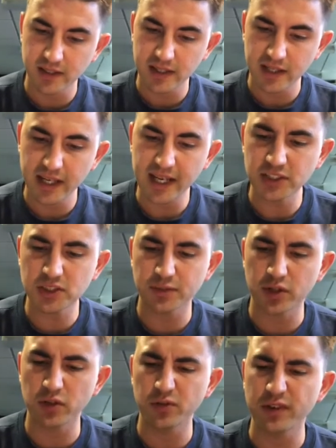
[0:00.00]
Each of
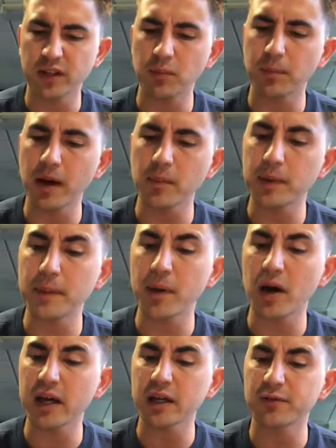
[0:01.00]
you will be
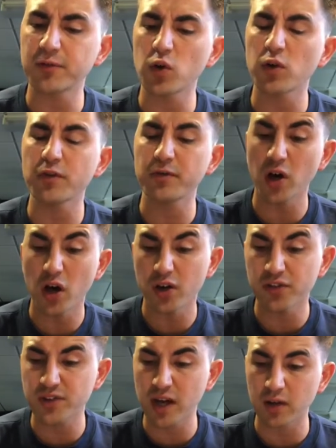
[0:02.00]
buying for
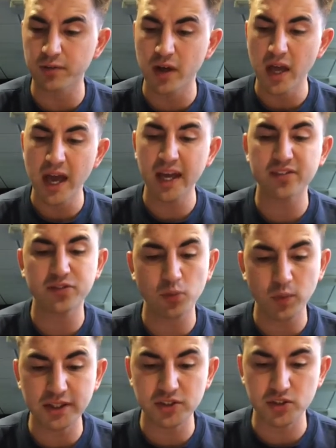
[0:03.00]
herself a
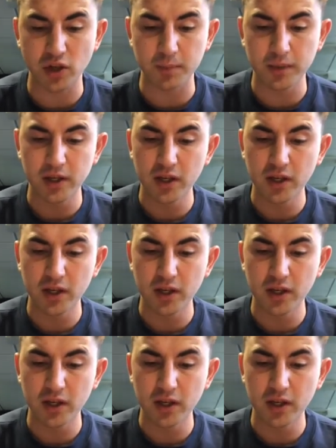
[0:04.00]
sweet shop.